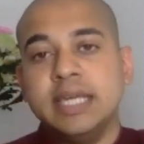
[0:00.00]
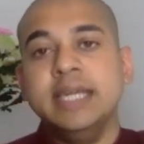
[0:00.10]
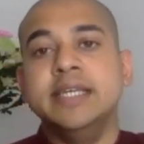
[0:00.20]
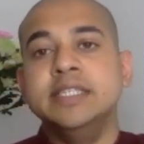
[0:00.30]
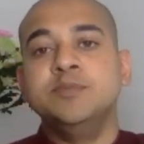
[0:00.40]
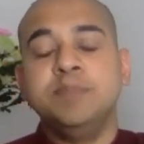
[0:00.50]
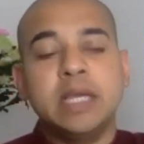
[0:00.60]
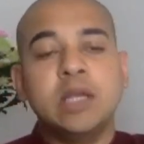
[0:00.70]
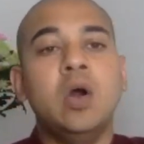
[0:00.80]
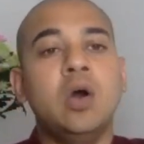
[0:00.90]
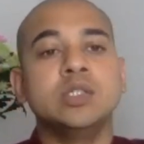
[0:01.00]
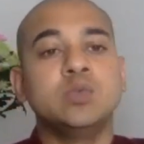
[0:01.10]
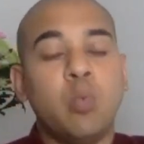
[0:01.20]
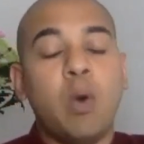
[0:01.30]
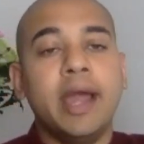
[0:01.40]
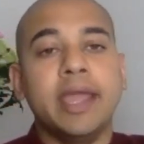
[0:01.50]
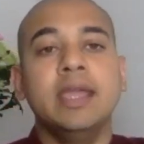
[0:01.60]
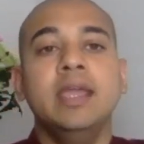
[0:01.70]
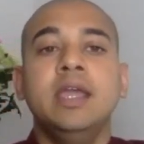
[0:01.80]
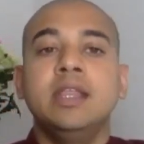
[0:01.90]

is, because why?